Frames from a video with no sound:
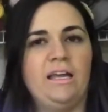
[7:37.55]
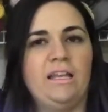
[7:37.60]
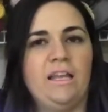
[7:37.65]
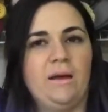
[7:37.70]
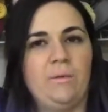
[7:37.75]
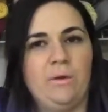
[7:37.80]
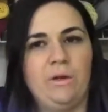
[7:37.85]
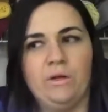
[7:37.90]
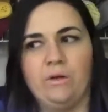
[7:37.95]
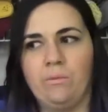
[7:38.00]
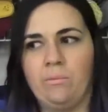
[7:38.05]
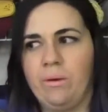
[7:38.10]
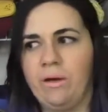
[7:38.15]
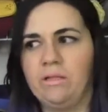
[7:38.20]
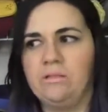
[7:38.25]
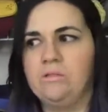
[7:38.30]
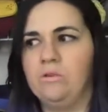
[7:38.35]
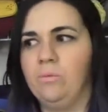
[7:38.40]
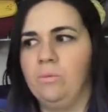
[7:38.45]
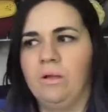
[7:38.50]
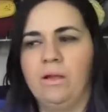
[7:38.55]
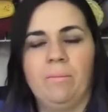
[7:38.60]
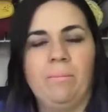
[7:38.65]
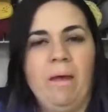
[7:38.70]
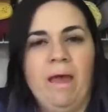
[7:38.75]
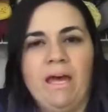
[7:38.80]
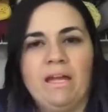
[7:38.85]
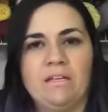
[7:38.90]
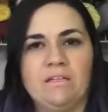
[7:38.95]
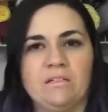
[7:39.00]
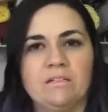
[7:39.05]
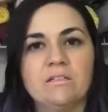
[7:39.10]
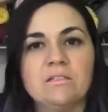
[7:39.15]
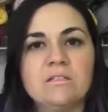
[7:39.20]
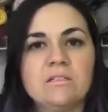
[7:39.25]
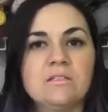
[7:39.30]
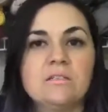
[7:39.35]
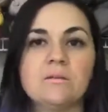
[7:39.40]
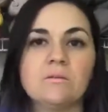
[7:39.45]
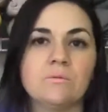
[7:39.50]
And that way you don't buy duplicate
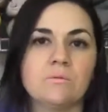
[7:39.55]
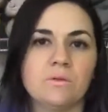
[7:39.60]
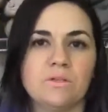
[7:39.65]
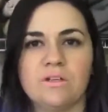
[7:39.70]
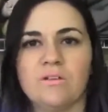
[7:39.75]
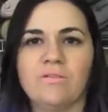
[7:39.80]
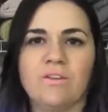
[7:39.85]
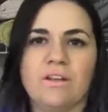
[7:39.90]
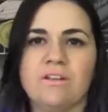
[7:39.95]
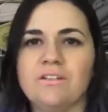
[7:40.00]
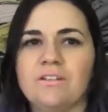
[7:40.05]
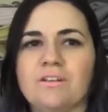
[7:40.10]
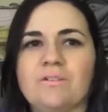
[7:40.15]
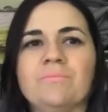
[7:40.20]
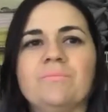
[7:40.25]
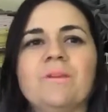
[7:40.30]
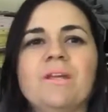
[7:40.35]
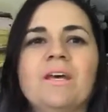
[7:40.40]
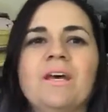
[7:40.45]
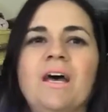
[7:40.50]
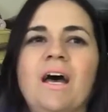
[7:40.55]
patterns, which I've done too.